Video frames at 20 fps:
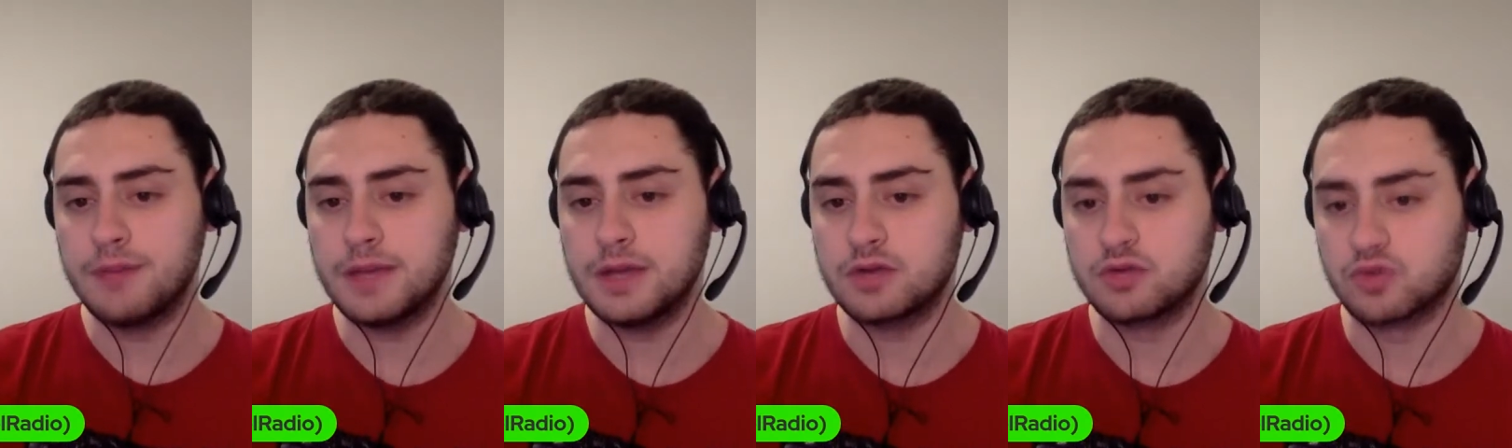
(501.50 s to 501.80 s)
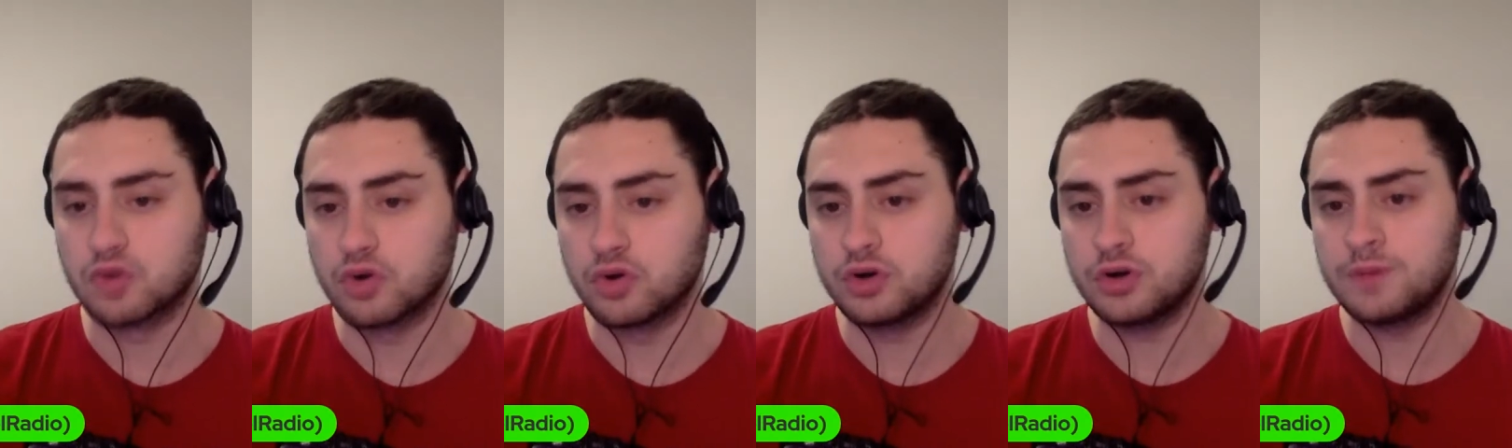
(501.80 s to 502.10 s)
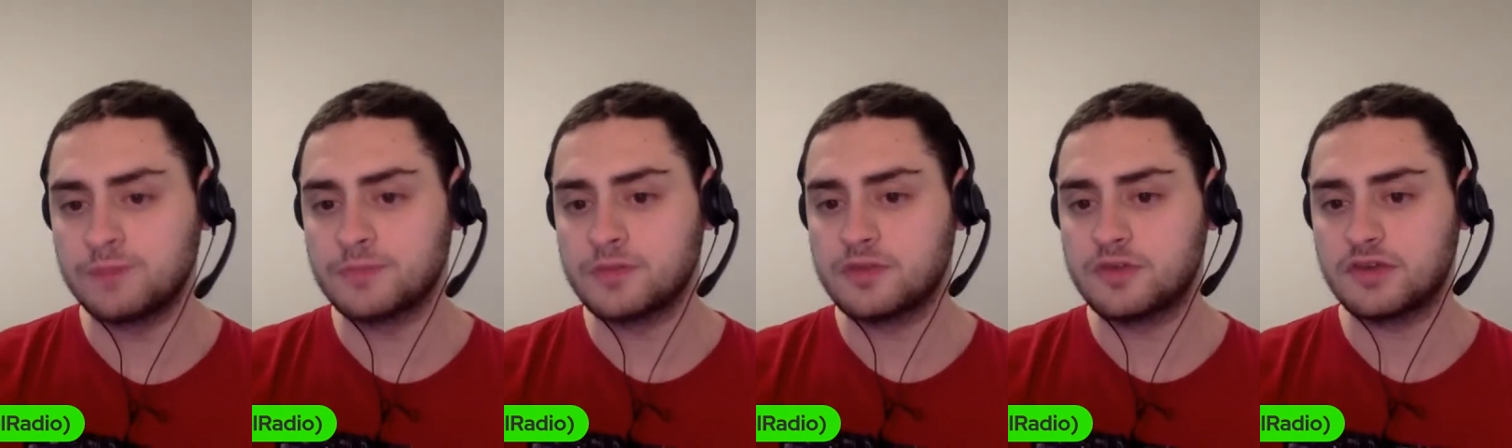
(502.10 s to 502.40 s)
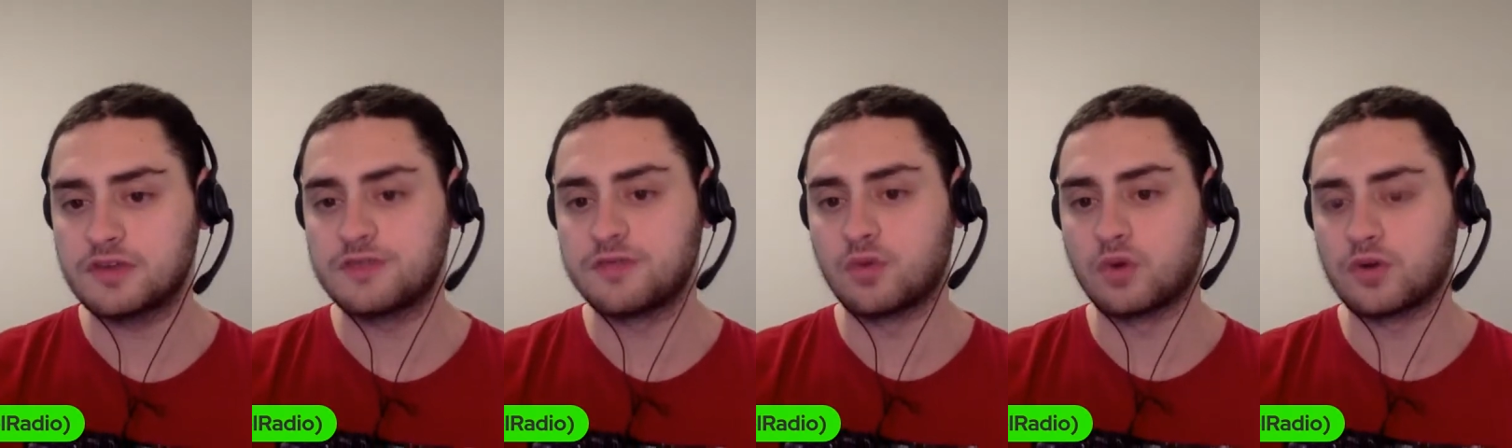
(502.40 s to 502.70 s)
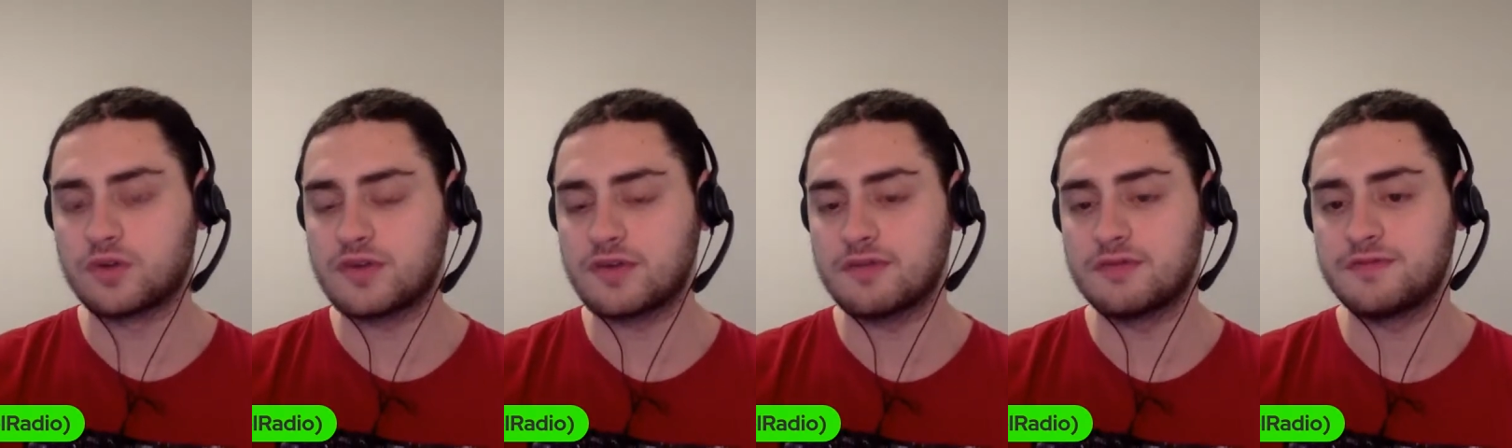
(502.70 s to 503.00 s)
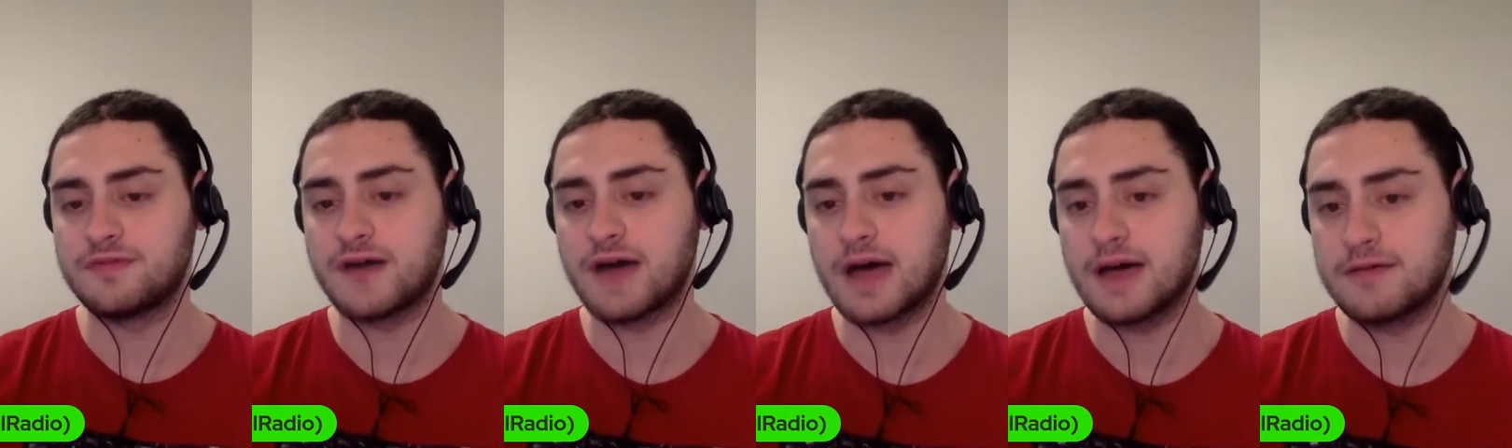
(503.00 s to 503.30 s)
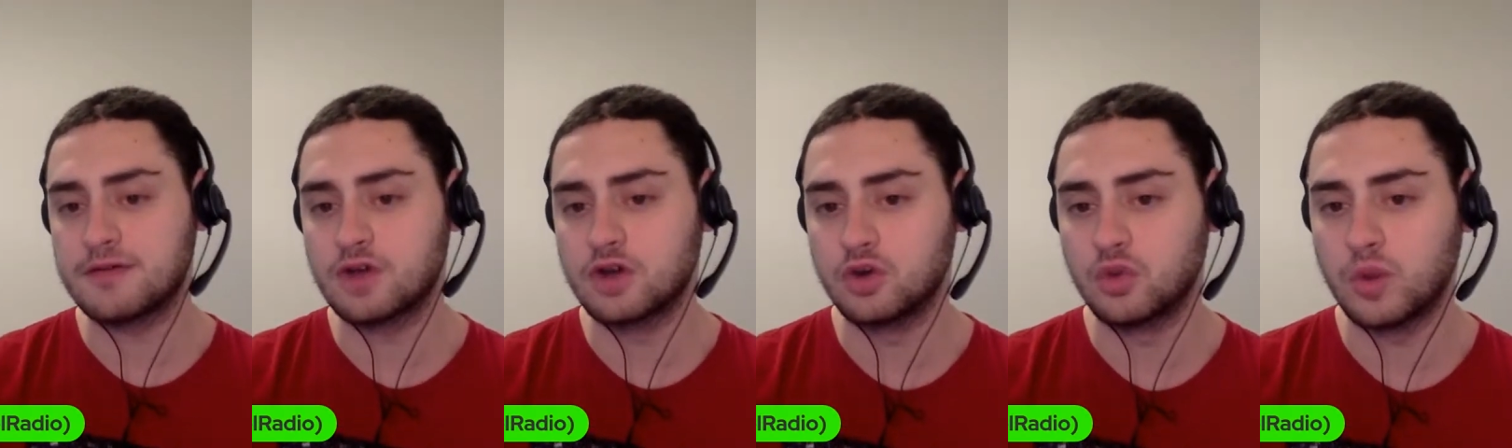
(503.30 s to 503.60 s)
Beat Ruud 6-4,
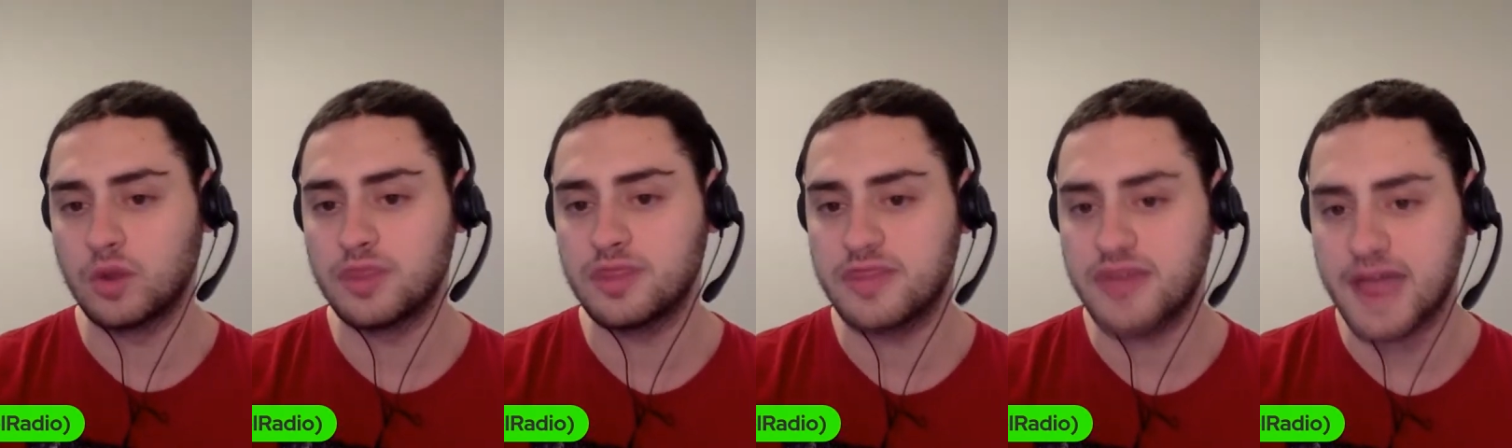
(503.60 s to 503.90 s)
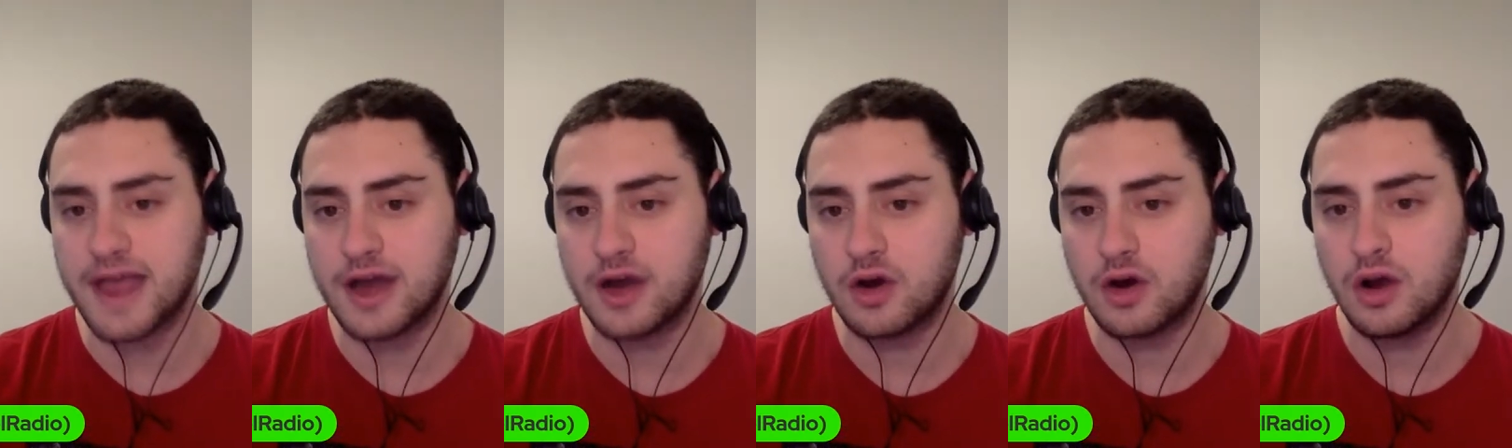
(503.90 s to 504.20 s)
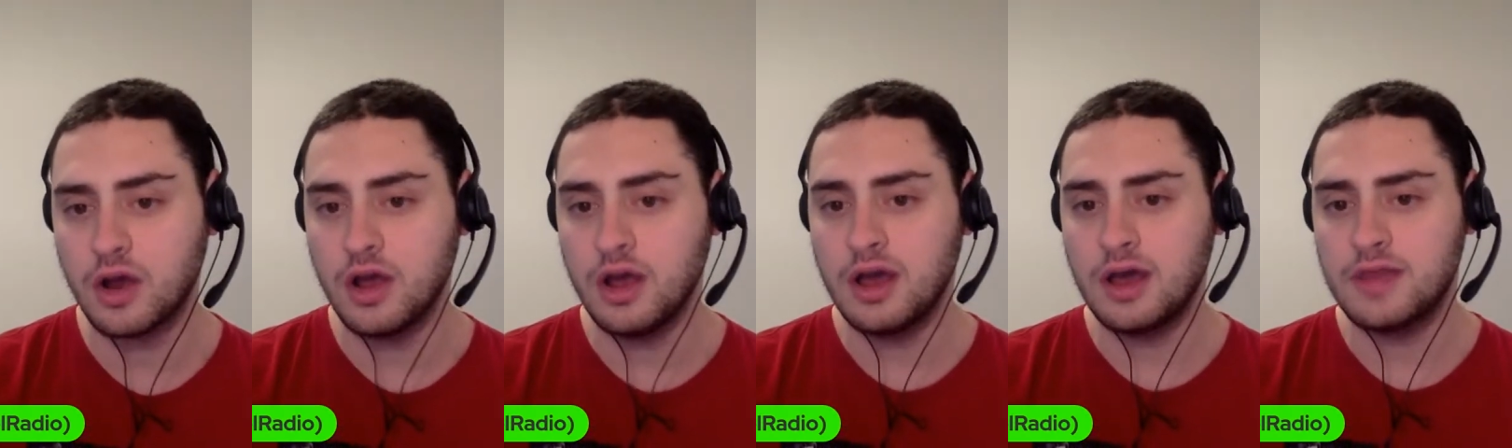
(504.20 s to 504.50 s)
7-5, good win there.